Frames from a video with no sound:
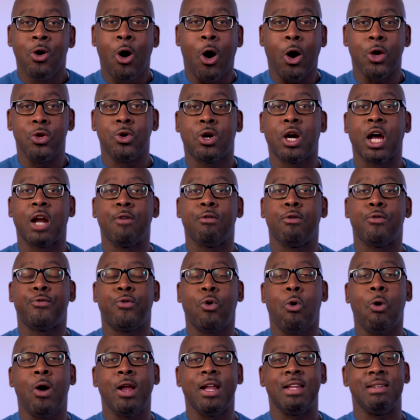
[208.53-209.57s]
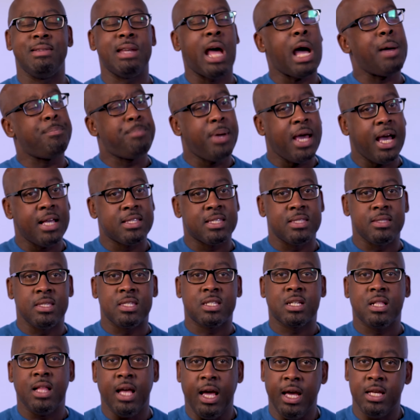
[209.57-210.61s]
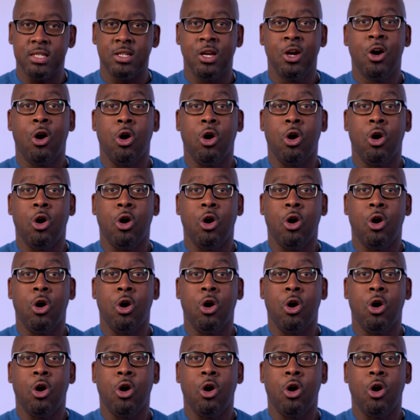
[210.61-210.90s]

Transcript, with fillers: Or you could have avoided not passing this class.